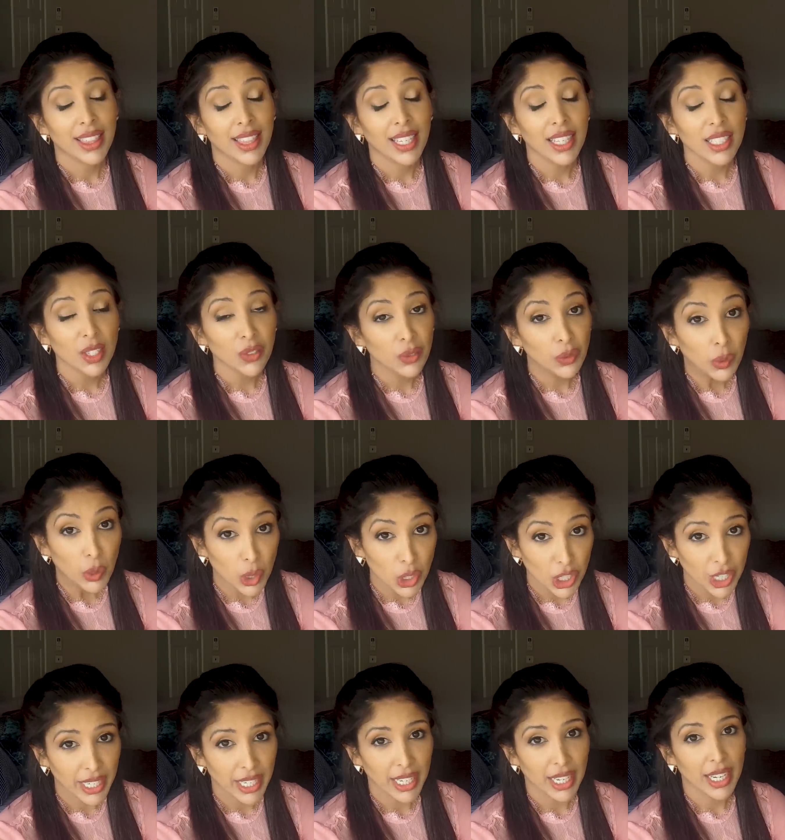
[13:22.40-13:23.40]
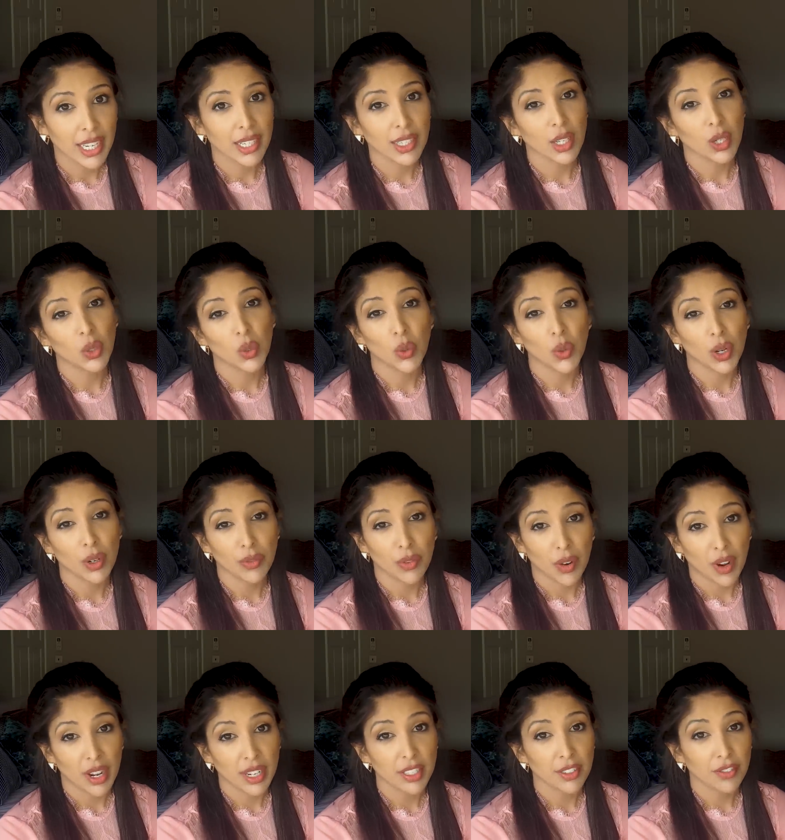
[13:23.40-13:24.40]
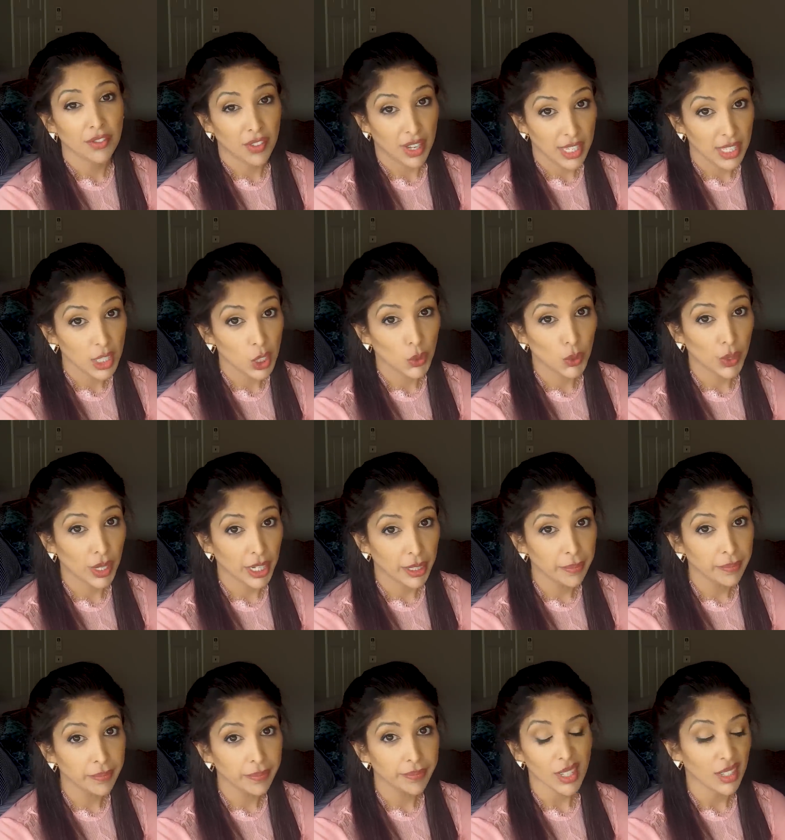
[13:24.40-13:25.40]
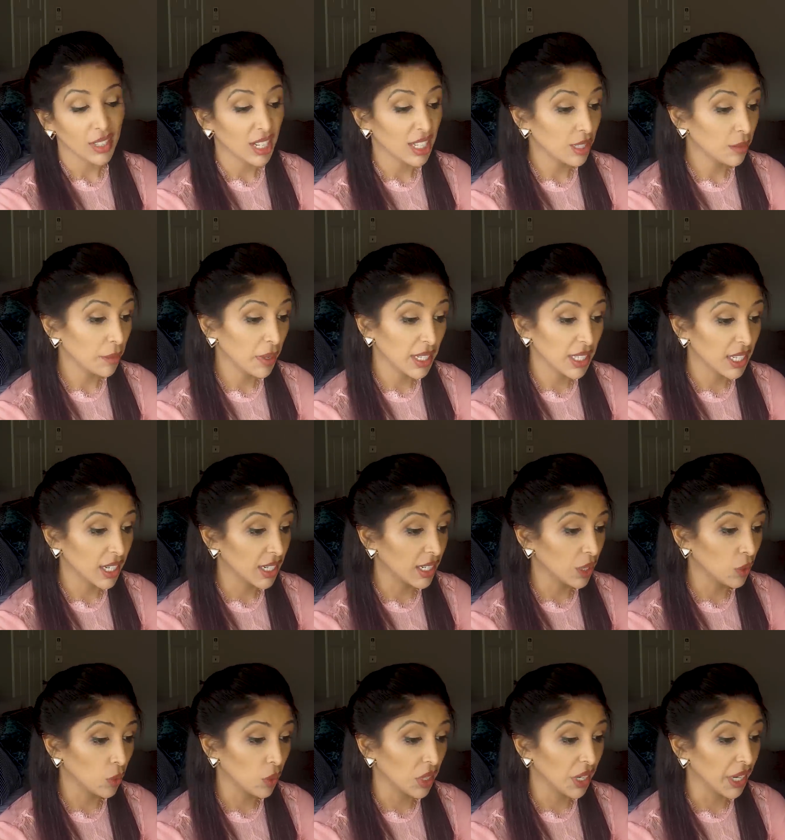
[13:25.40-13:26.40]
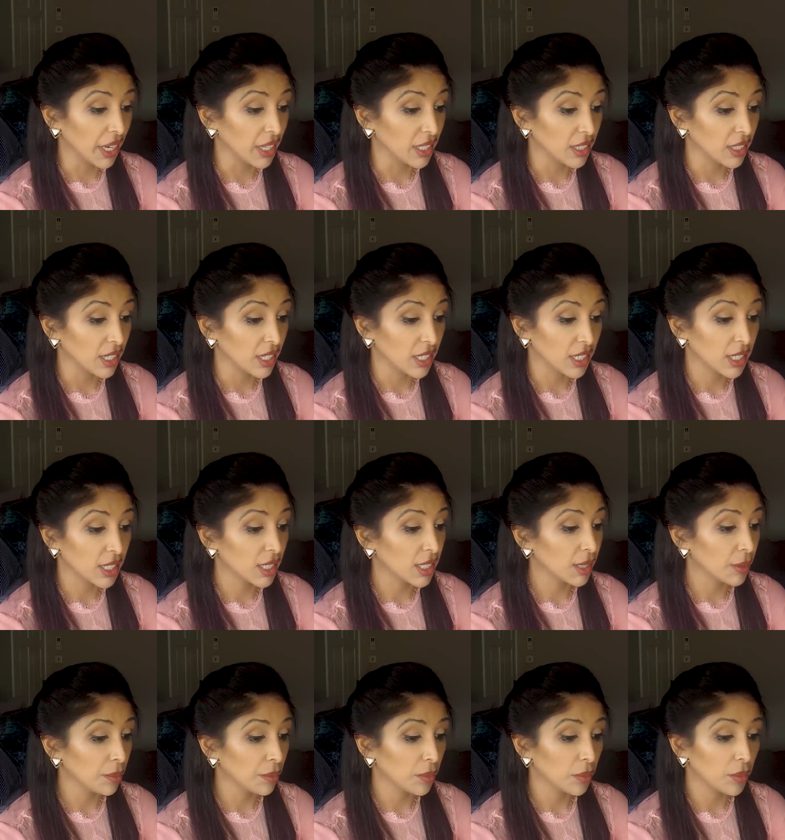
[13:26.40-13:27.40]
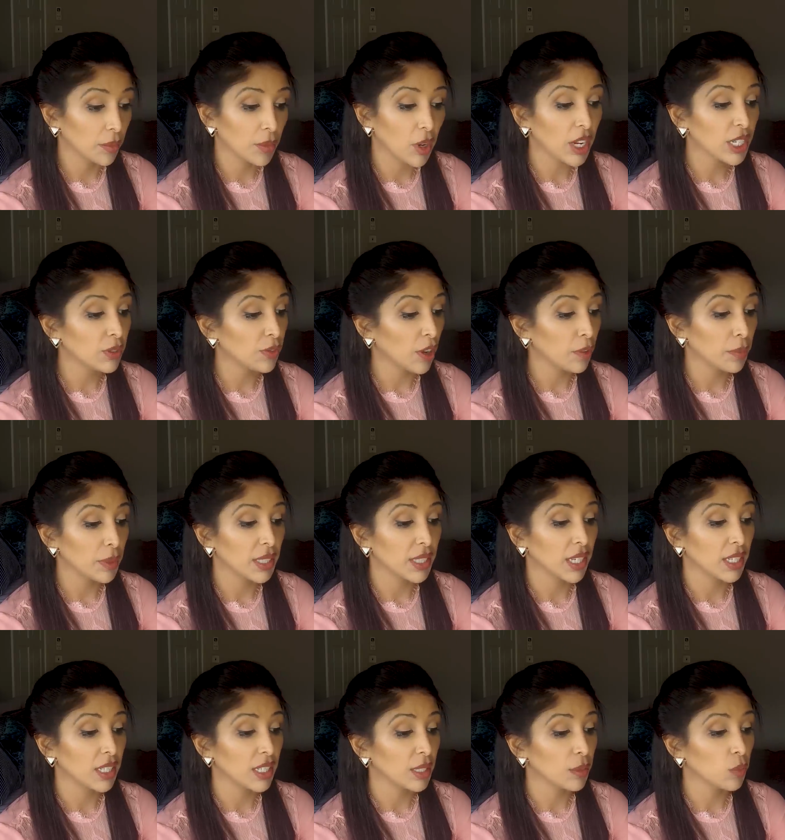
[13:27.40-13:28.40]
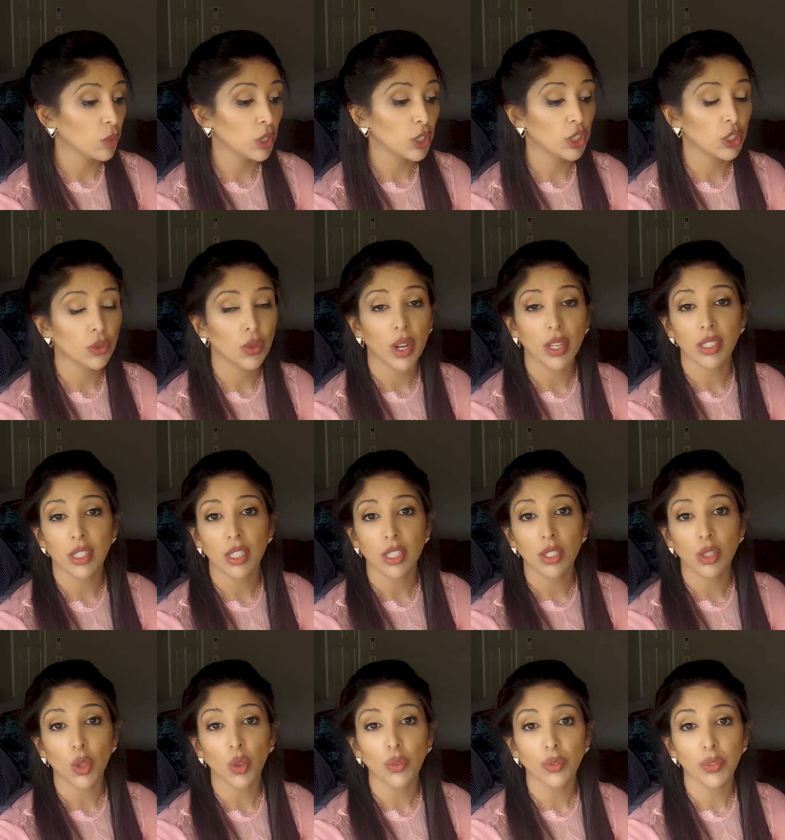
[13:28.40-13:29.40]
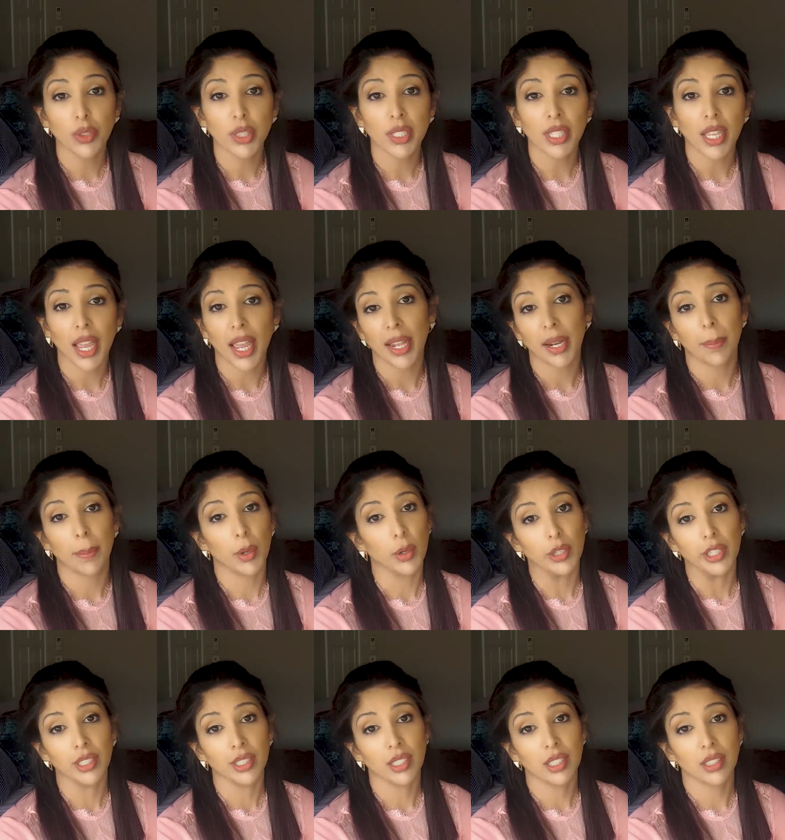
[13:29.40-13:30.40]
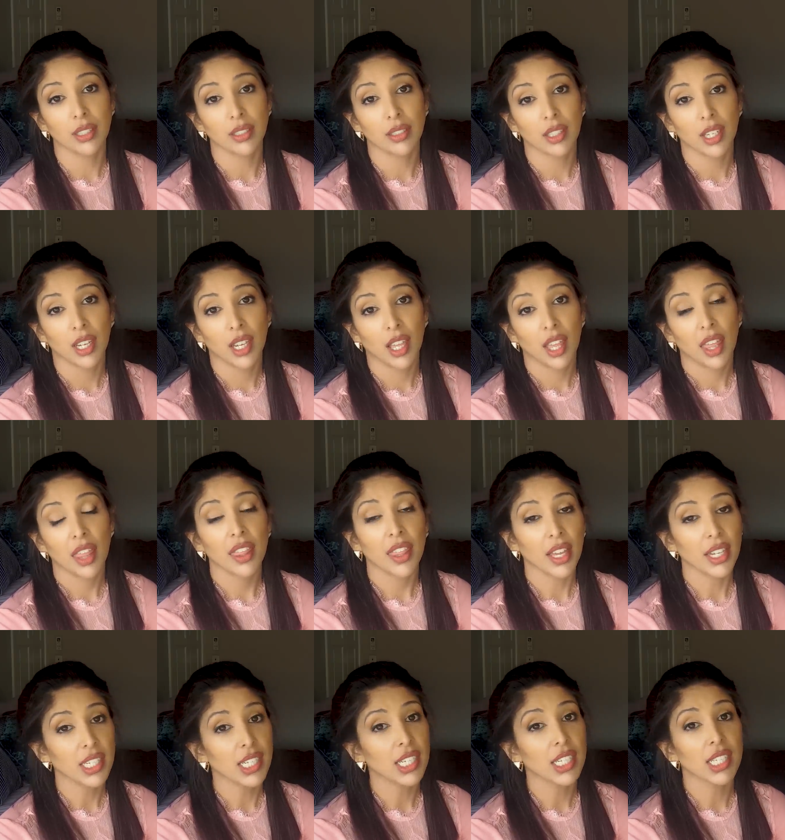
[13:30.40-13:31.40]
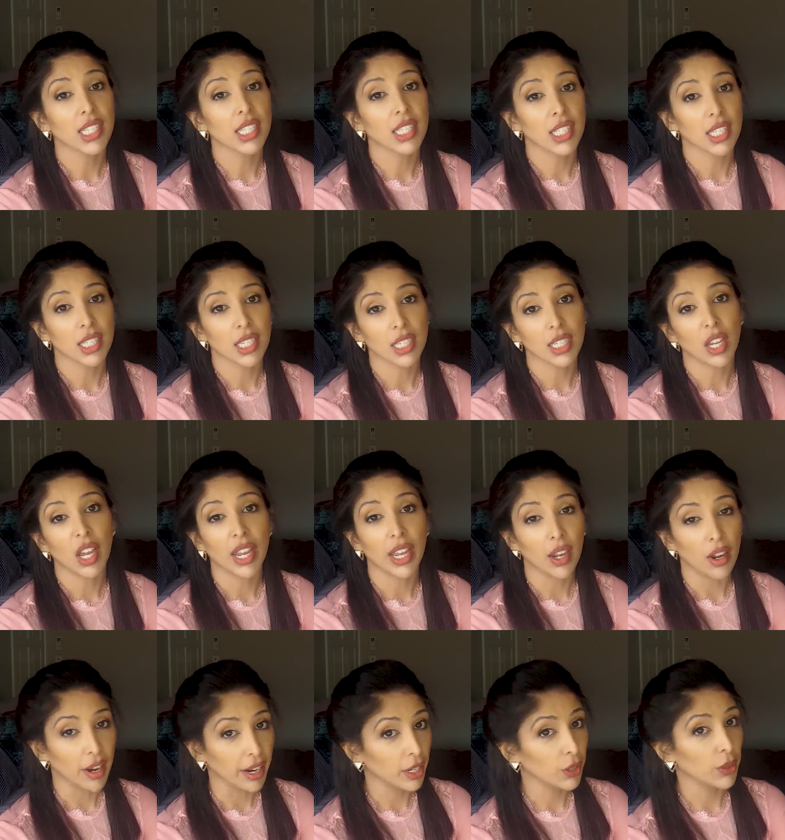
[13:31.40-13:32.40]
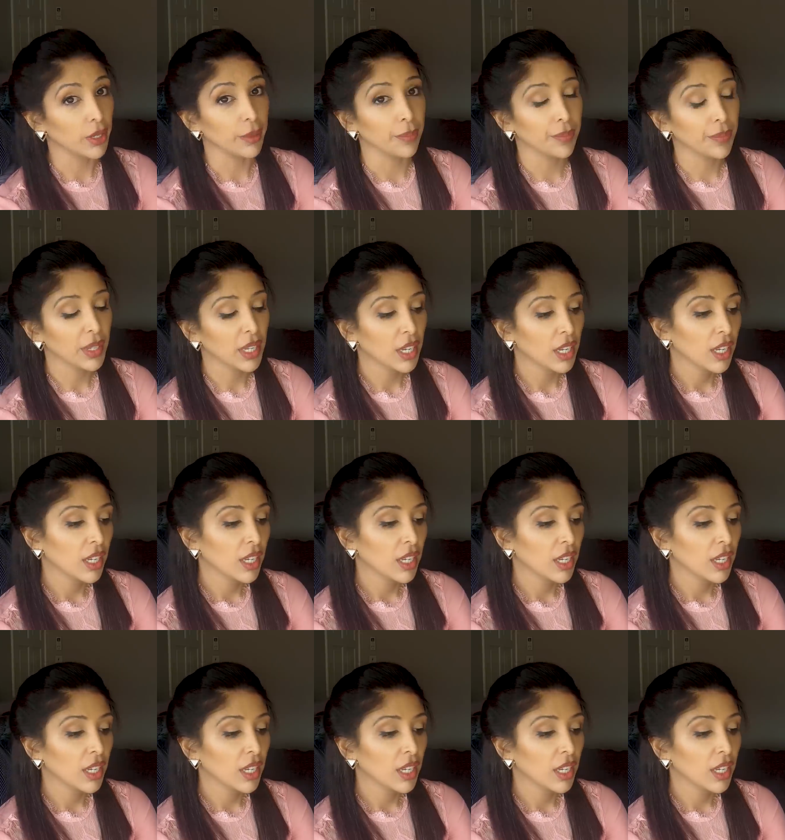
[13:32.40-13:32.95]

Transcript: This unfortunately is a glorified face cream. That's basically all it is. It's 95% is moisturizers, solvents and emollients. That is this entire eye cream.